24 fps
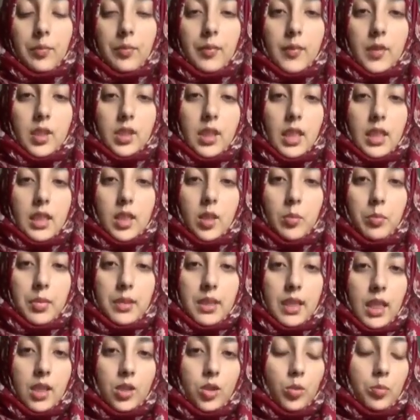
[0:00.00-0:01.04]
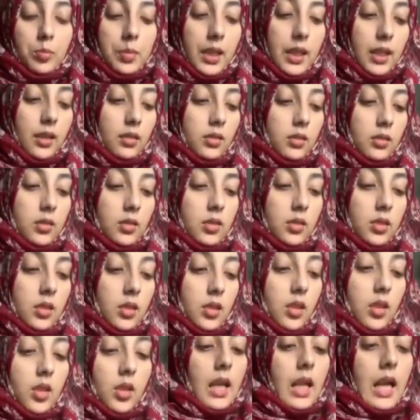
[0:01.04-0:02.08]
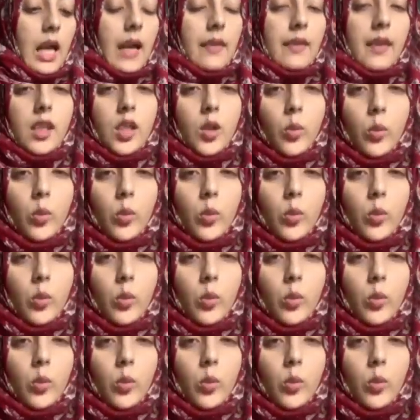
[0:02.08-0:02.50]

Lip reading: So that's the potato peeled. And then you